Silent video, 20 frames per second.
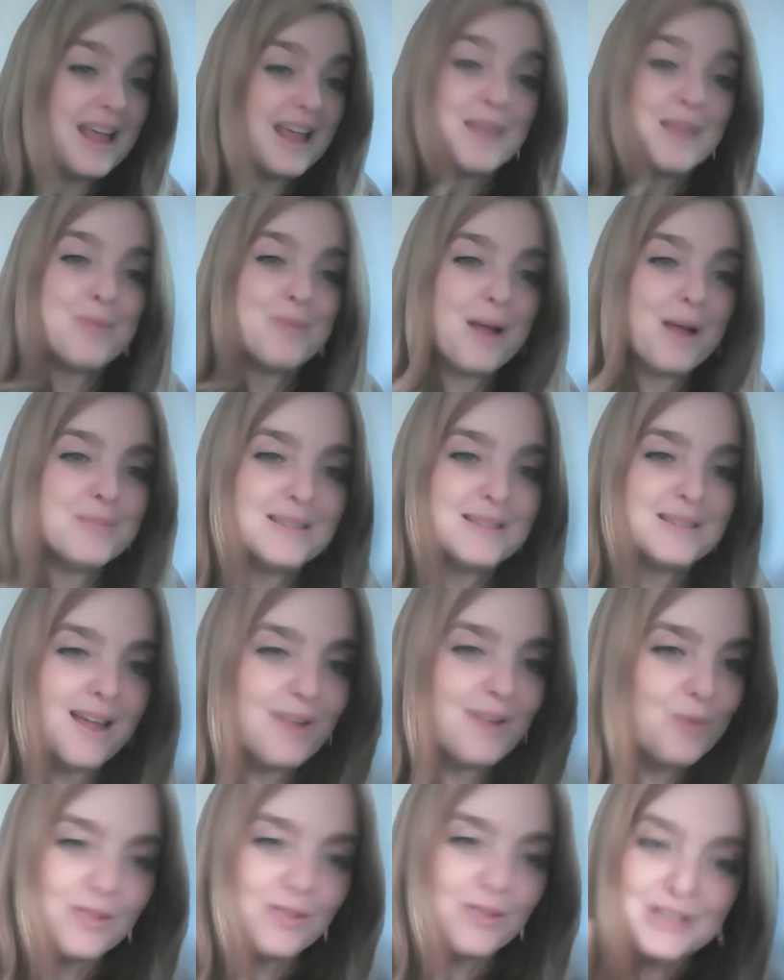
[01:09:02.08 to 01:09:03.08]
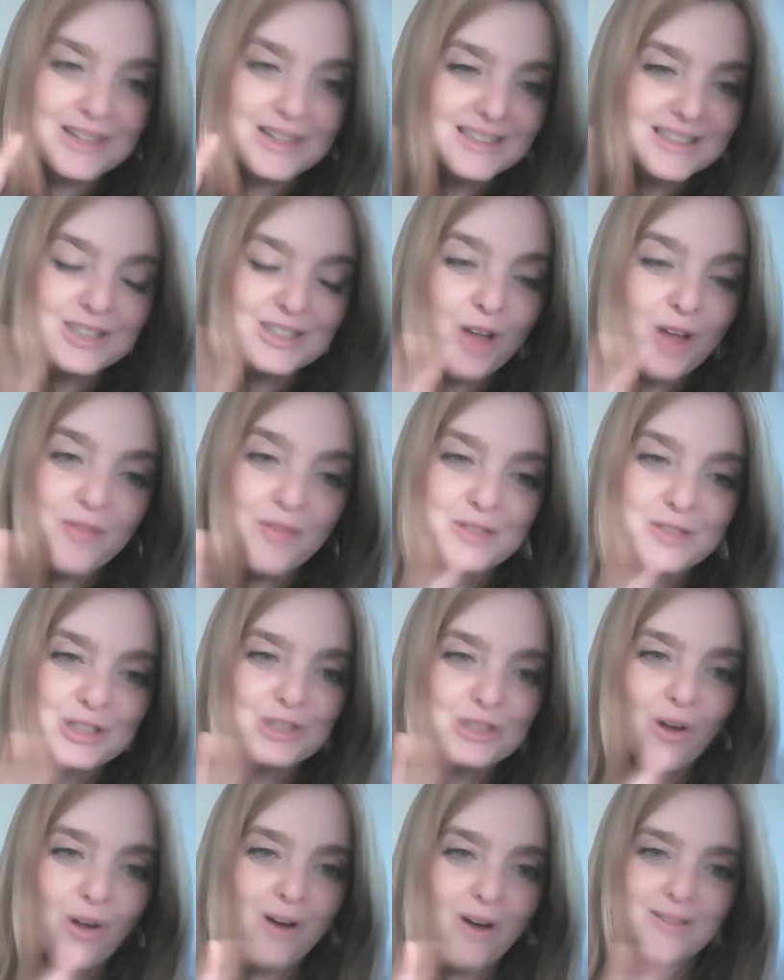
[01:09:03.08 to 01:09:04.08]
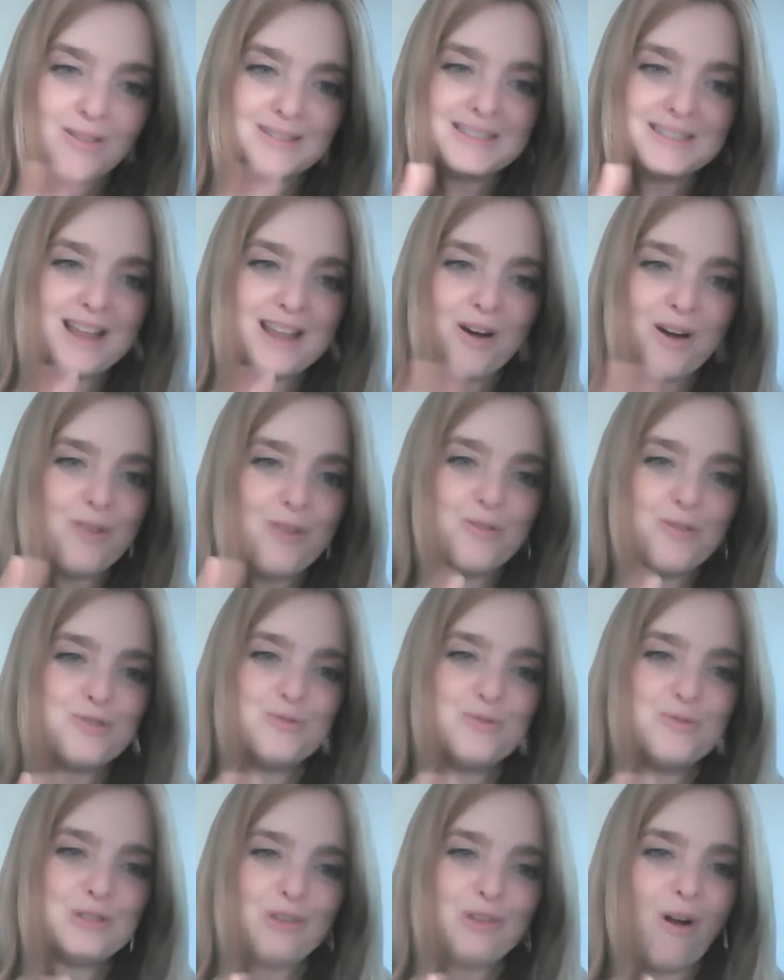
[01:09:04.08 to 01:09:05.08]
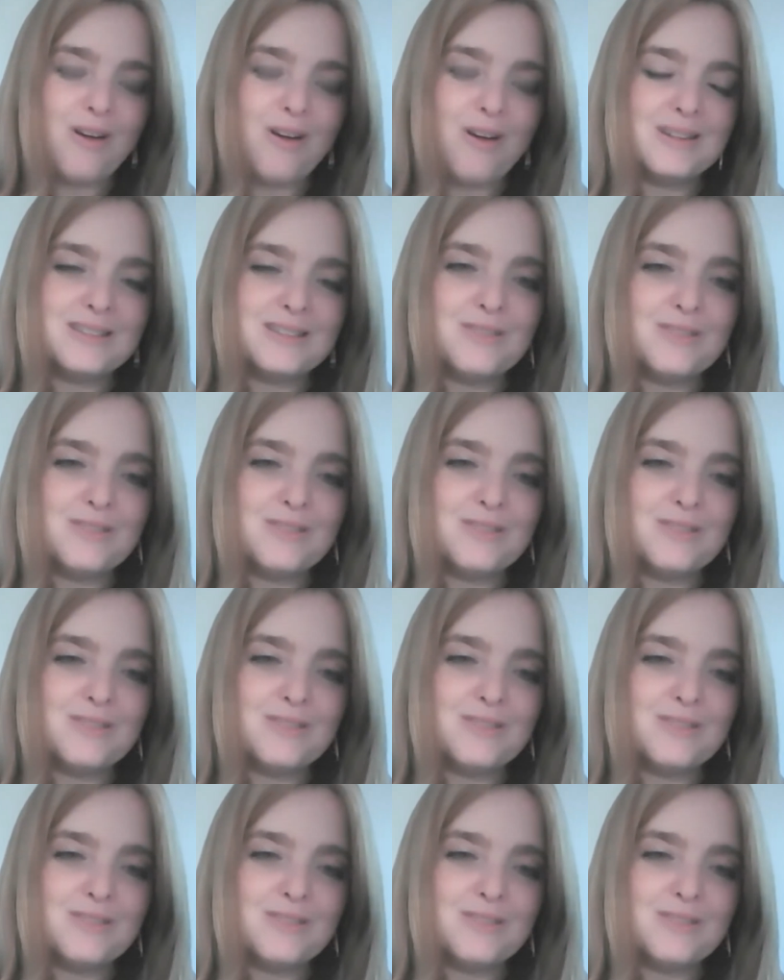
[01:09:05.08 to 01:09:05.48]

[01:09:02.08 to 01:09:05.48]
Abraham said, well, this, it's not the stars that are the true stars.